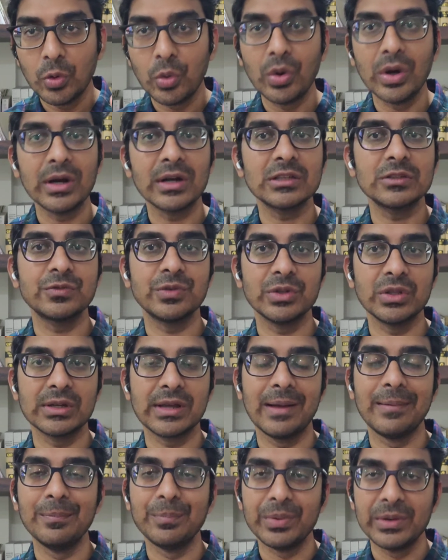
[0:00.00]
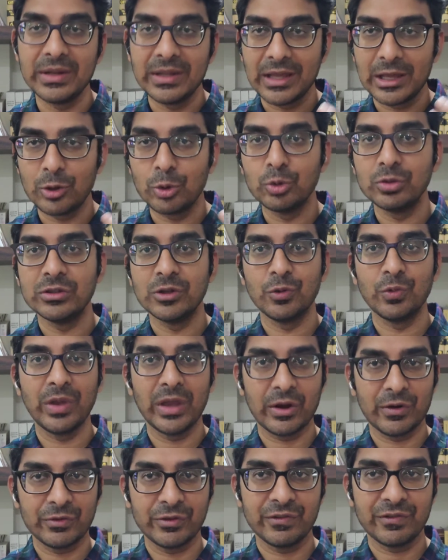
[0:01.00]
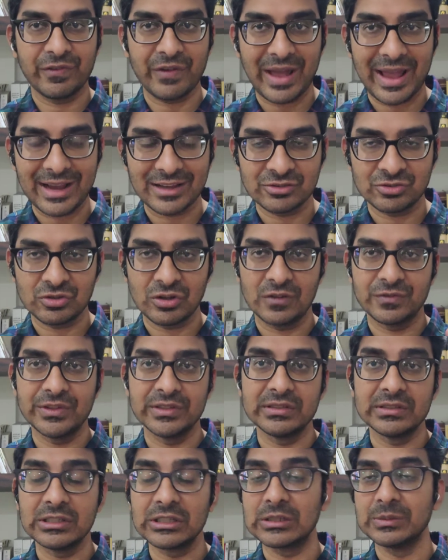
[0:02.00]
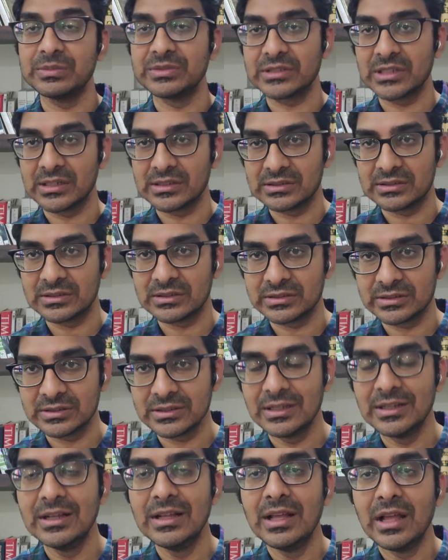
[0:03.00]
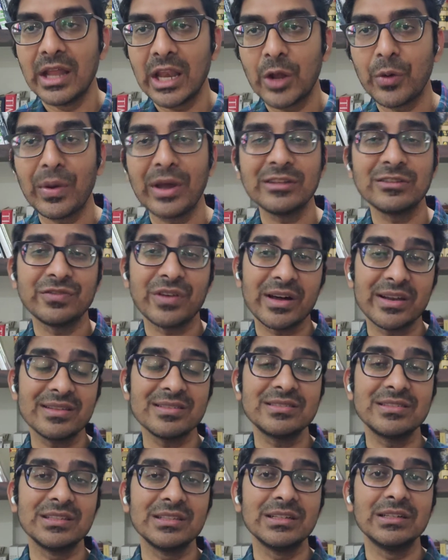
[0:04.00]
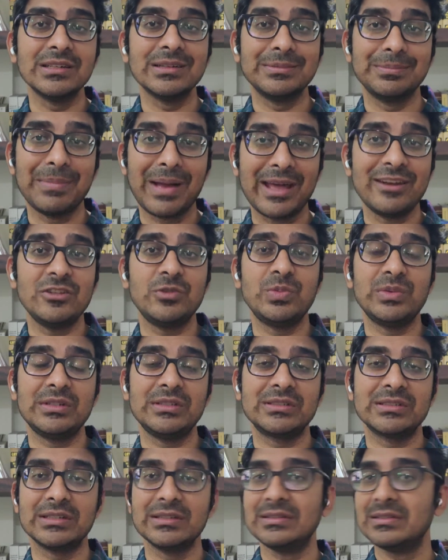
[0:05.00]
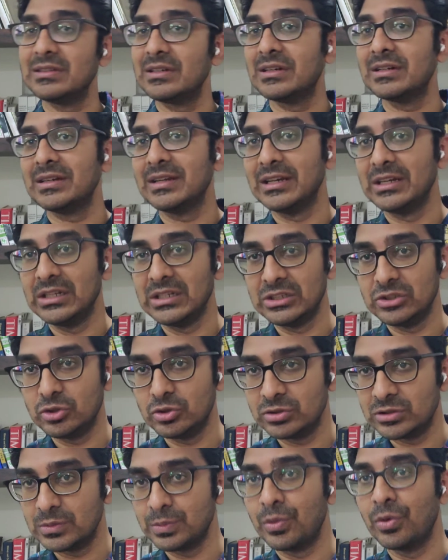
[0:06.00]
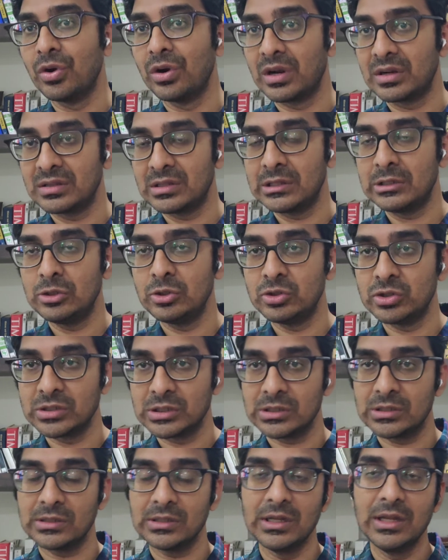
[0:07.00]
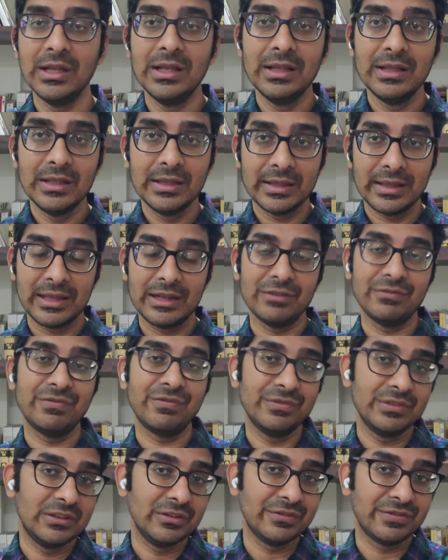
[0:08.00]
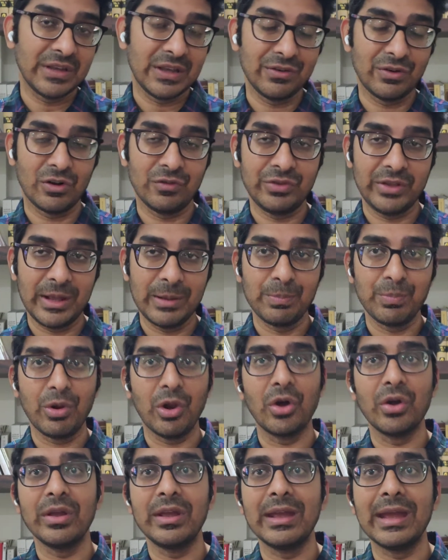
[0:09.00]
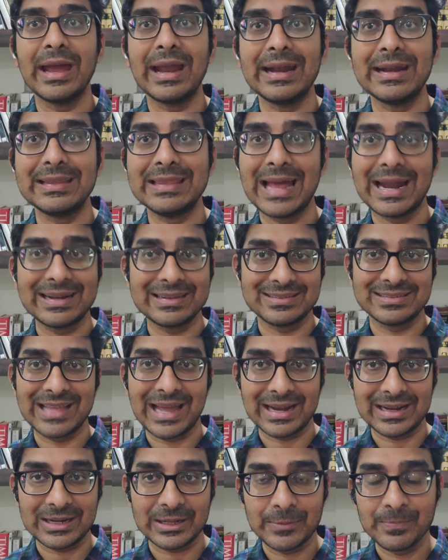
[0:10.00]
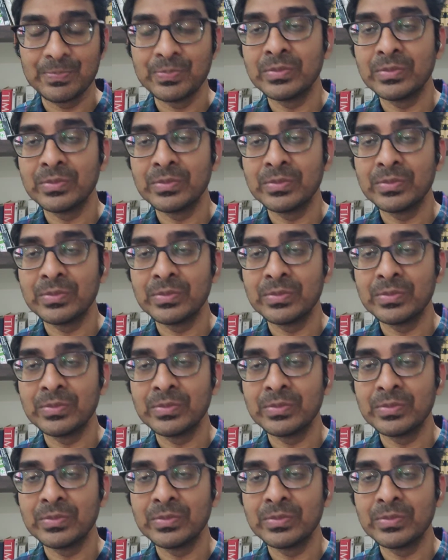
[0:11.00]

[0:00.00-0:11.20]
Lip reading: works for the company and who's aware of the facts of the circumstances. Now, as far as the management is concerned, it issues a board resolution in the favor of the employee, and that is that.